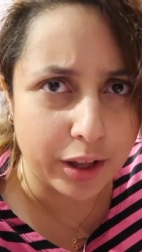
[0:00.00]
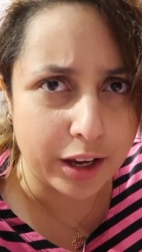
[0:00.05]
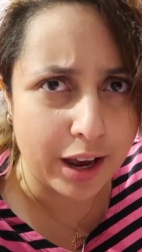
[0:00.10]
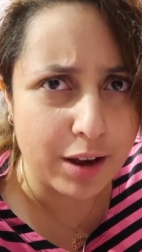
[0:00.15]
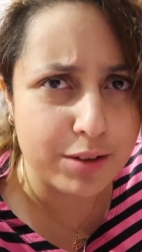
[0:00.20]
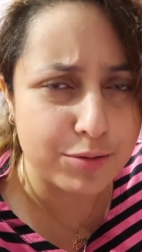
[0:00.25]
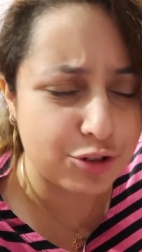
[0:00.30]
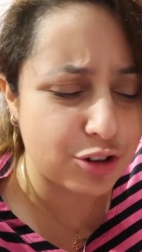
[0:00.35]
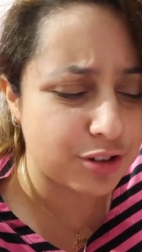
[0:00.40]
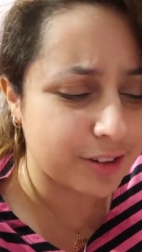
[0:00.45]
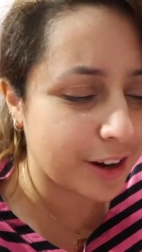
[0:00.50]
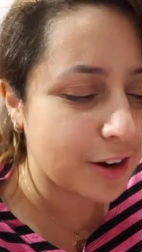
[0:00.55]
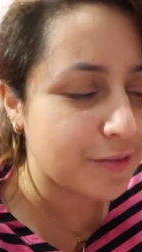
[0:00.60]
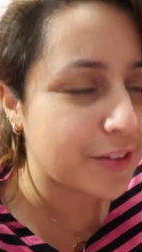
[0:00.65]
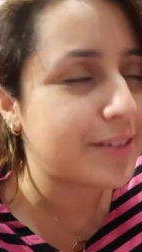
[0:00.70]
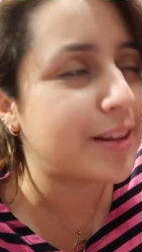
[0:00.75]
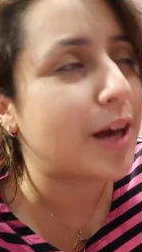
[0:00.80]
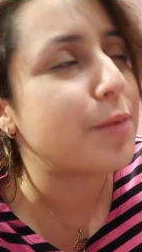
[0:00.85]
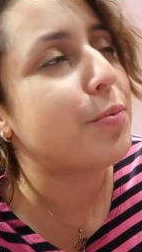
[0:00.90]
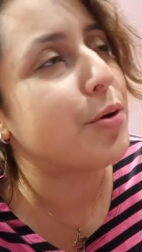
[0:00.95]
Like, it just kind
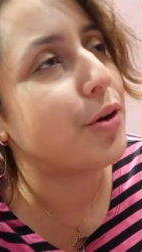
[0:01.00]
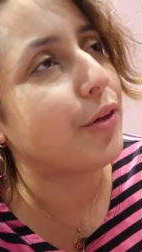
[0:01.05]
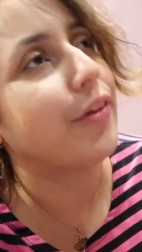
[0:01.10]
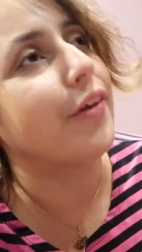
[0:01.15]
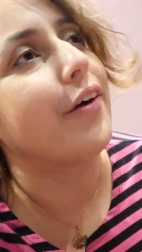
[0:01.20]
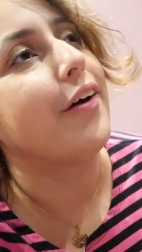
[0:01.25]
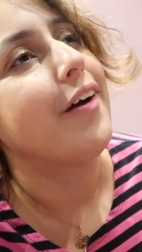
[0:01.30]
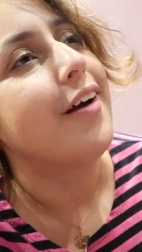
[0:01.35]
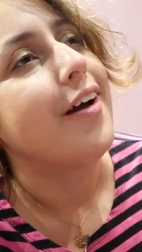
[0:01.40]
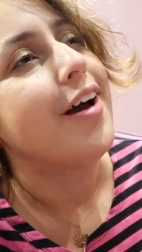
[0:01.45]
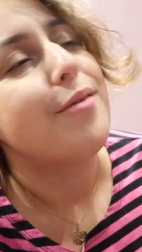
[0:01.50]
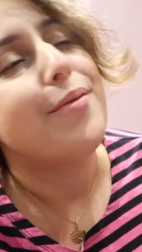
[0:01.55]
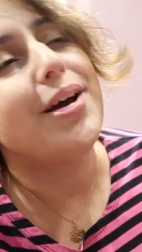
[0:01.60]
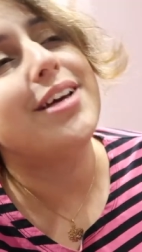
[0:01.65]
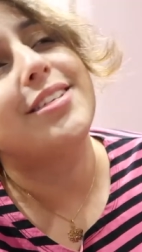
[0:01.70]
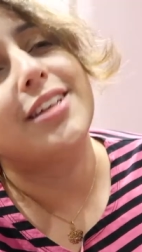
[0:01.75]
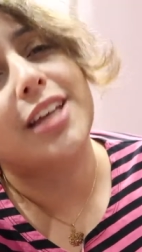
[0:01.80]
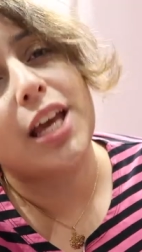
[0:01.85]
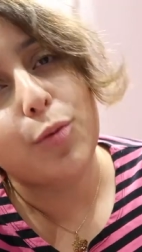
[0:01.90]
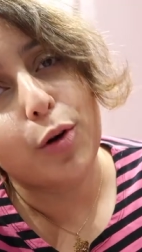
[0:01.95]
of, they put the,
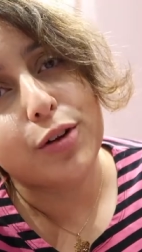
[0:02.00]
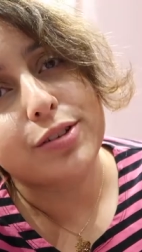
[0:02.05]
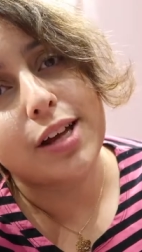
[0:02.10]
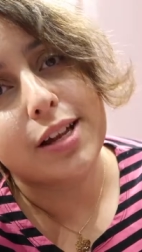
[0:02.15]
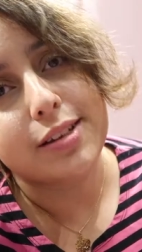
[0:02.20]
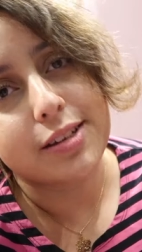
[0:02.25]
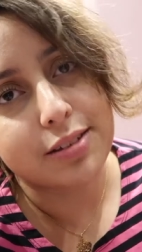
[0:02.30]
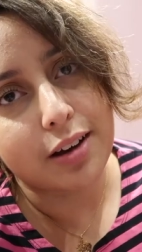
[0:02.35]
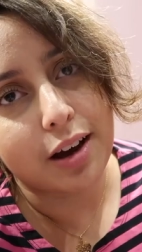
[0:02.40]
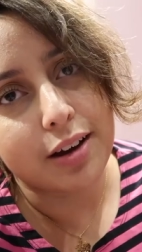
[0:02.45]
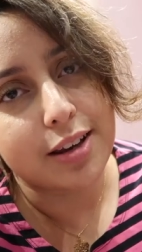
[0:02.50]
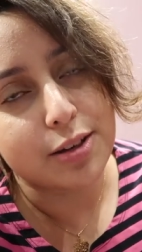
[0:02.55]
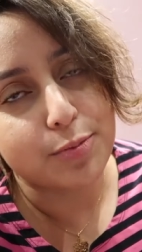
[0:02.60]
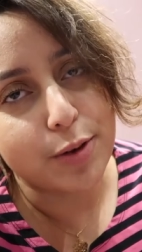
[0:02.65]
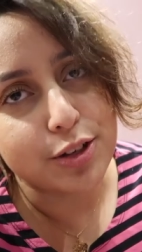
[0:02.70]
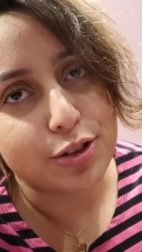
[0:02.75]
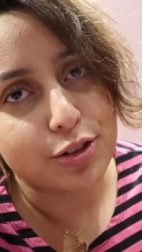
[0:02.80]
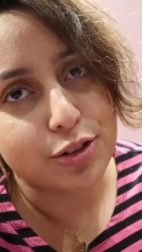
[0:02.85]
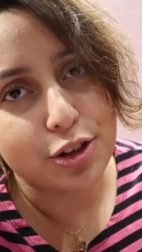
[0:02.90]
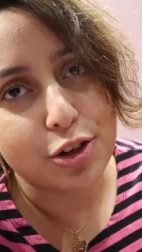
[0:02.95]
basically what set design is
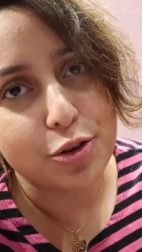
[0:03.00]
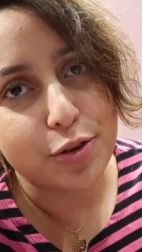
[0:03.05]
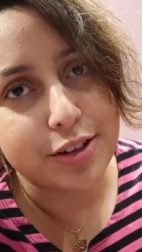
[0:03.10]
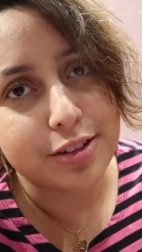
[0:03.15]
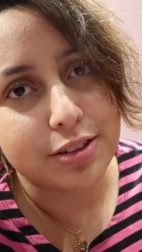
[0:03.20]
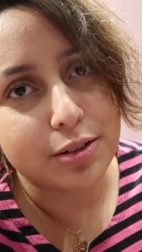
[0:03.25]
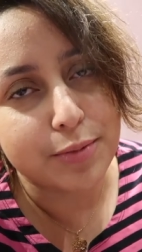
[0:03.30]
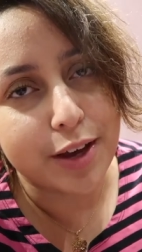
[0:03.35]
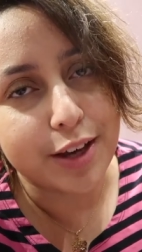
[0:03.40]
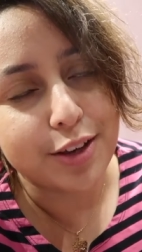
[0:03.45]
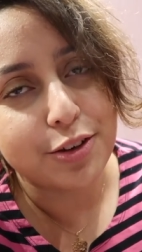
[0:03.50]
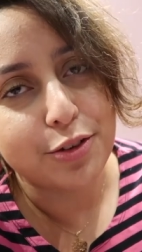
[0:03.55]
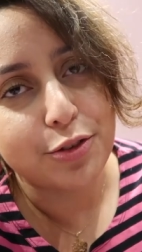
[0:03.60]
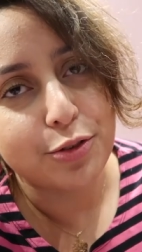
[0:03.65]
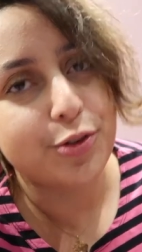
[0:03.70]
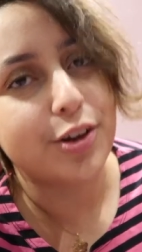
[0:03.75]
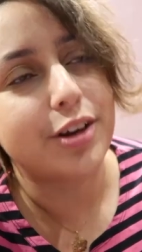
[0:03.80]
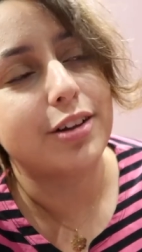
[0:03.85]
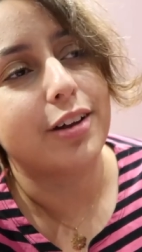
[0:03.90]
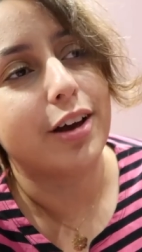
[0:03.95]
meant to do is to make you
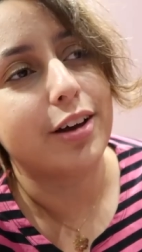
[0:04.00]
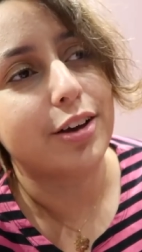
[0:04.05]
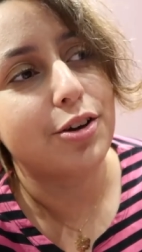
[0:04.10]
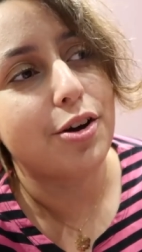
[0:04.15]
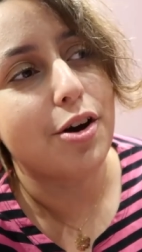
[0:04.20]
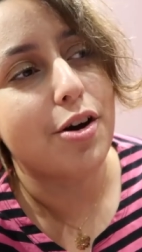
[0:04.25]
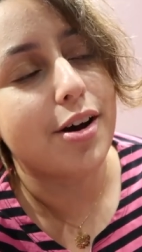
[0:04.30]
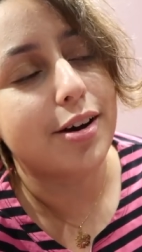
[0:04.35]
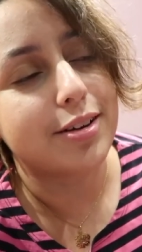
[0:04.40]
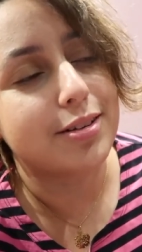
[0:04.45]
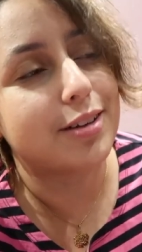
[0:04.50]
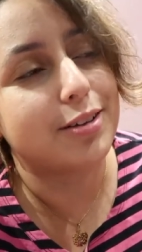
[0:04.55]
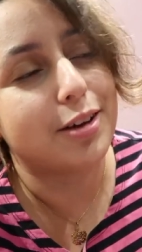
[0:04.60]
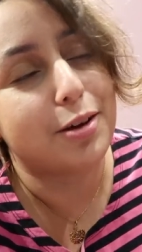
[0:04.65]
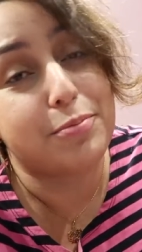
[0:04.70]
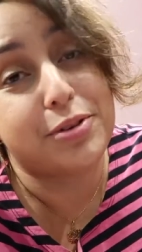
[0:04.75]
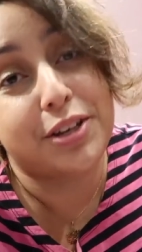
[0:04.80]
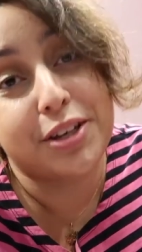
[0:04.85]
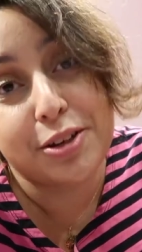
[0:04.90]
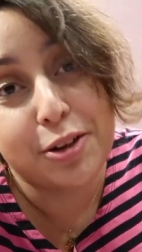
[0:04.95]
feel like you're at
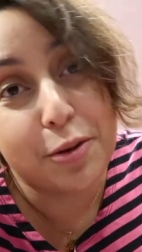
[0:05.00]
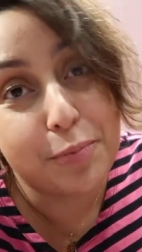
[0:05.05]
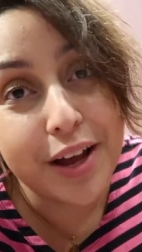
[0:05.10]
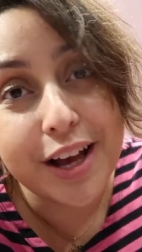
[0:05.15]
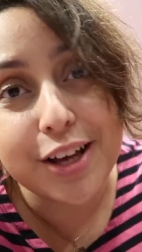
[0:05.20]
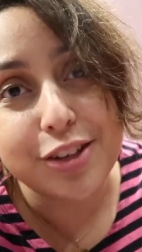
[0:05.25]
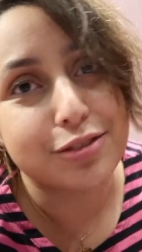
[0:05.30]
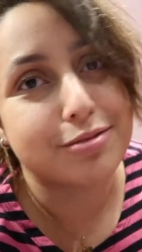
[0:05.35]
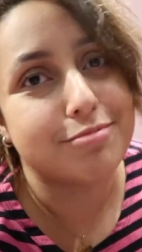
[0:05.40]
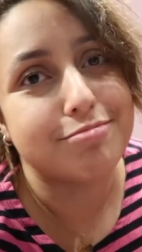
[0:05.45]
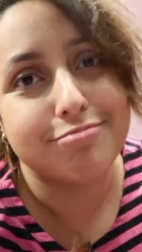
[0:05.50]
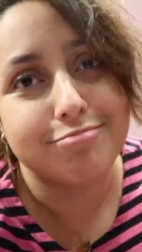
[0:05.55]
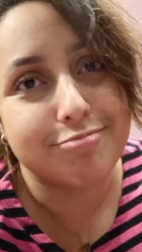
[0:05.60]
a particular place.